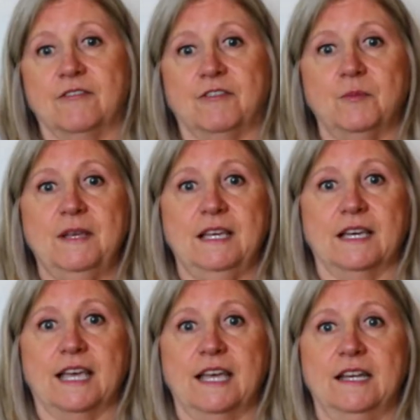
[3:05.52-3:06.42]
for me,
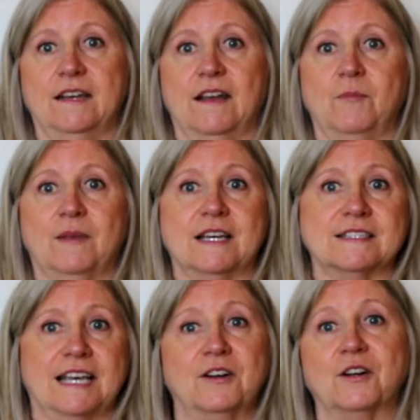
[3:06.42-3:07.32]
again,
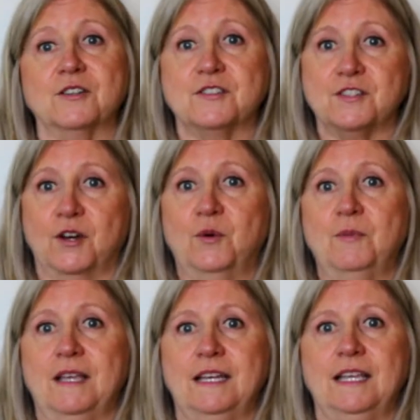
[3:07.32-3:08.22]
because I'd heard so
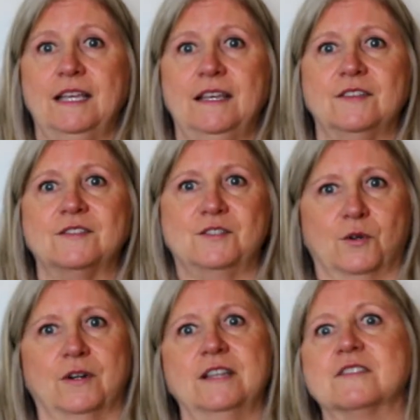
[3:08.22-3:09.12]
many
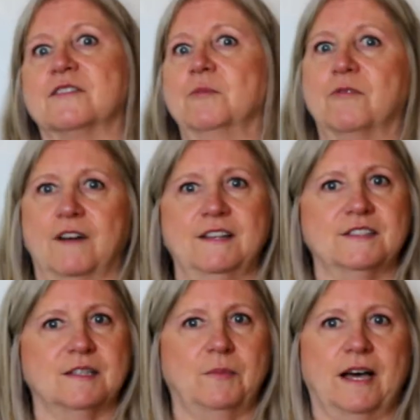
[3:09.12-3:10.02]
stories from
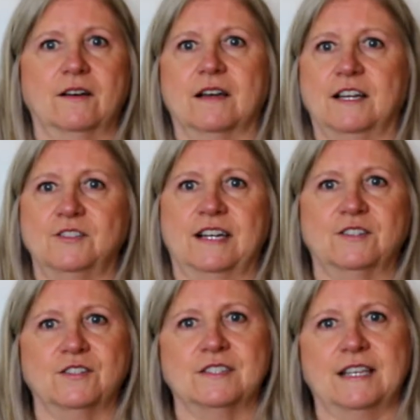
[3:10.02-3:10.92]
friends about
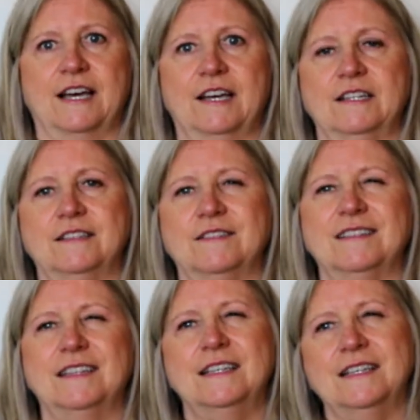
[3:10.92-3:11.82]
contractors that
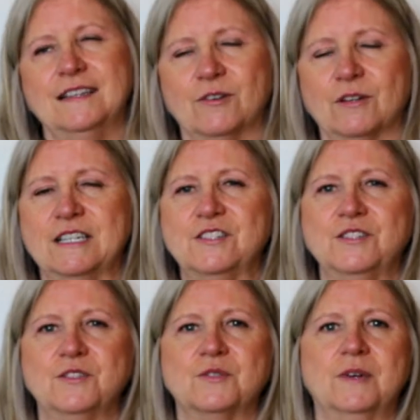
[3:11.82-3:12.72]
there were
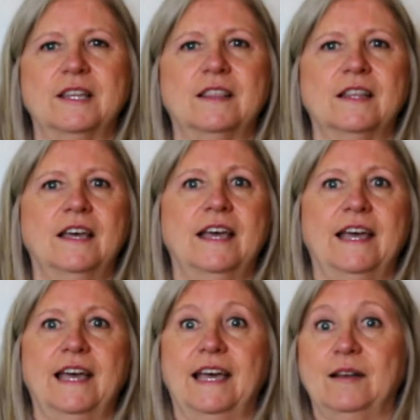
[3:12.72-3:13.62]
issues with,
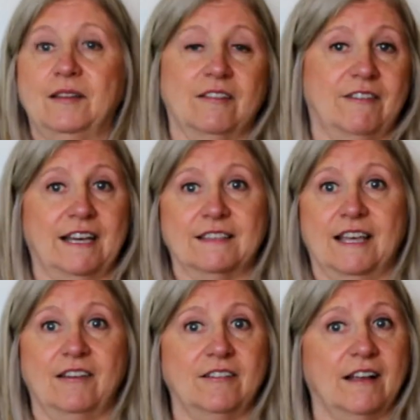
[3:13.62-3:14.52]
and the fact
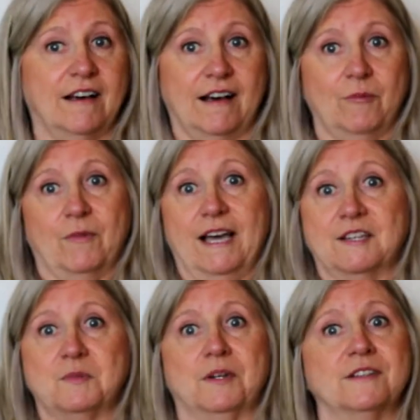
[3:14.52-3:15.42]
that my
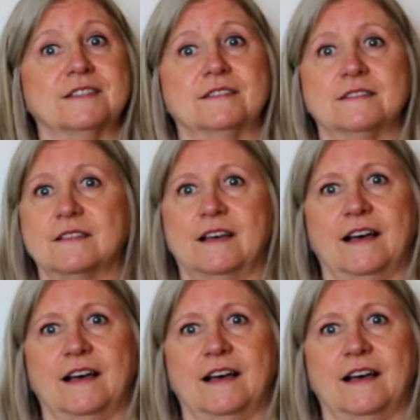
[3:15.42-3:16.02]
experience,